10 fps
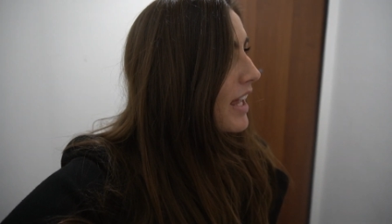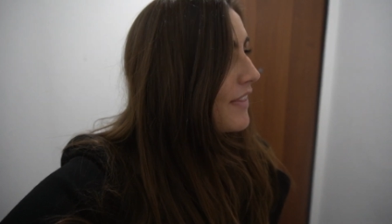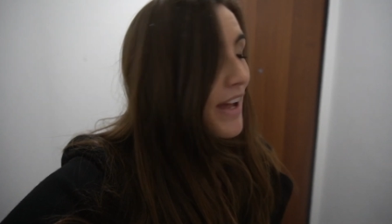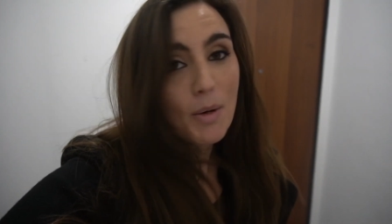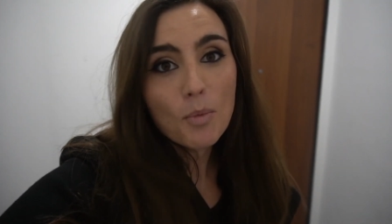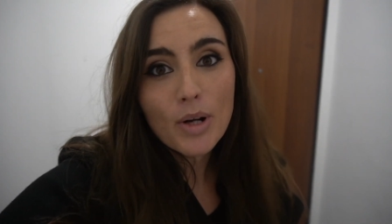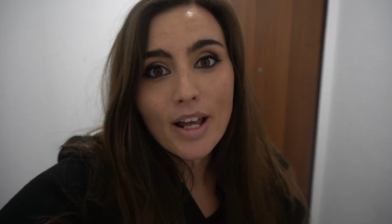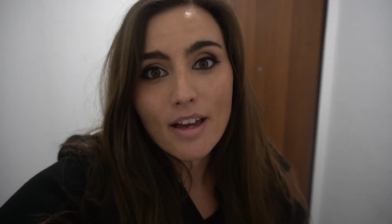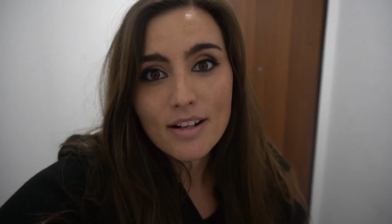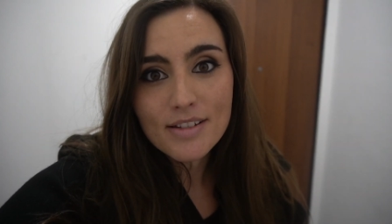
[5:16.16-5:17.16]
the airport
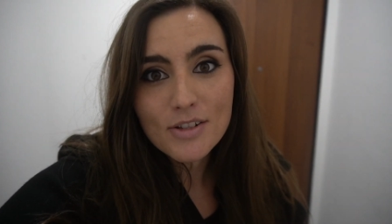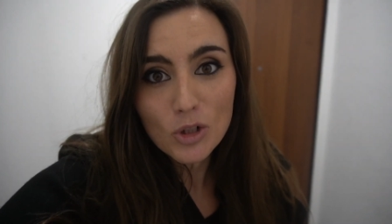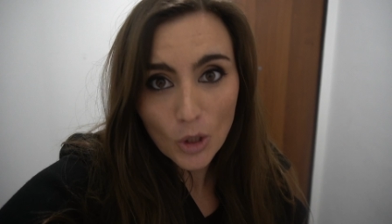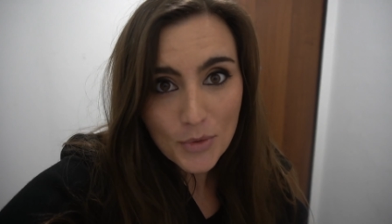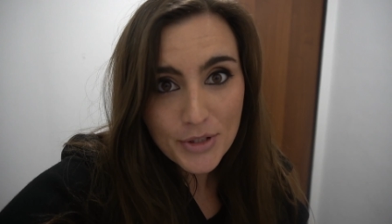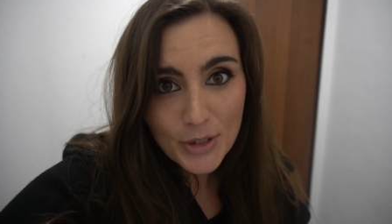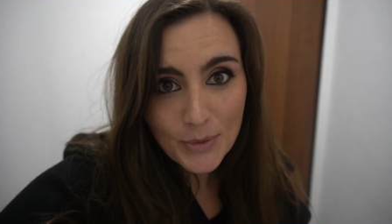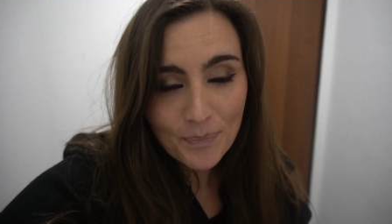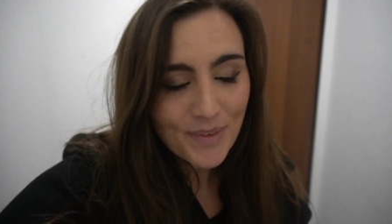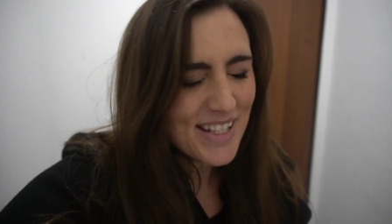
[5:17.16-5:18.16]
I got us close
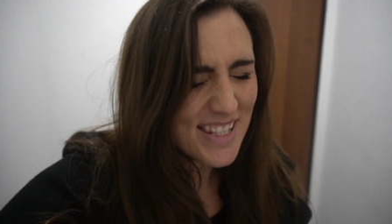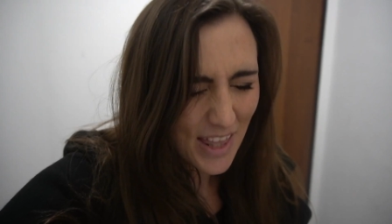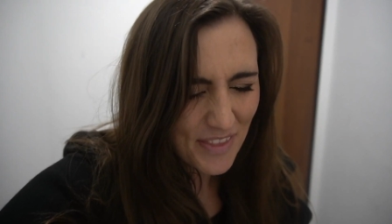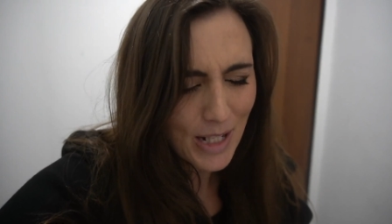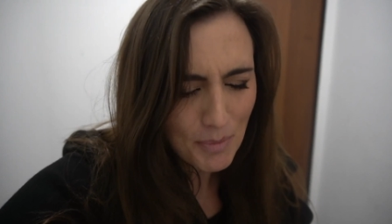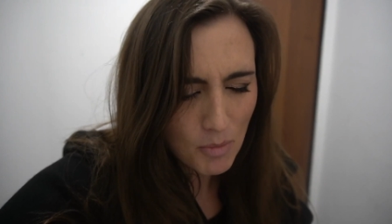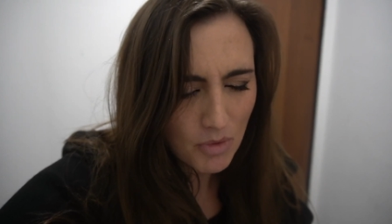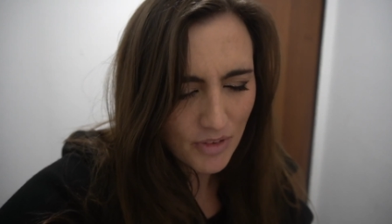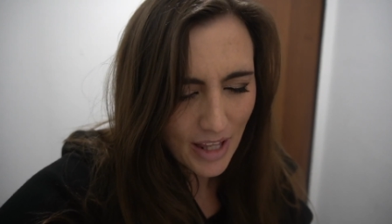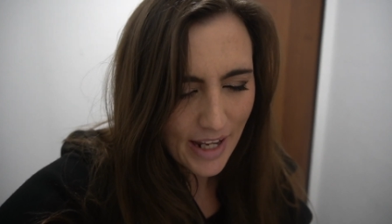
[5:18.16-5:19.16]
to is not the airport
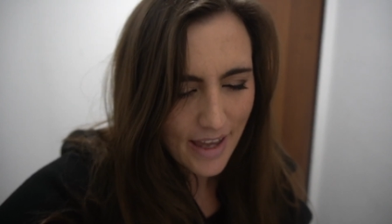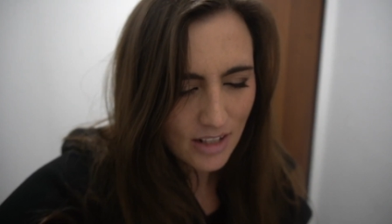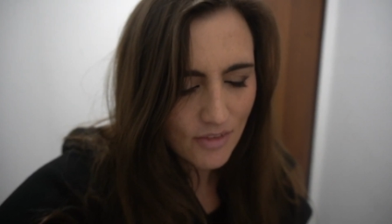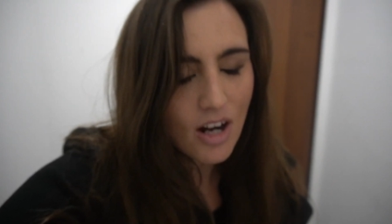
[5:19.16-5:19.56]
we're flying out of.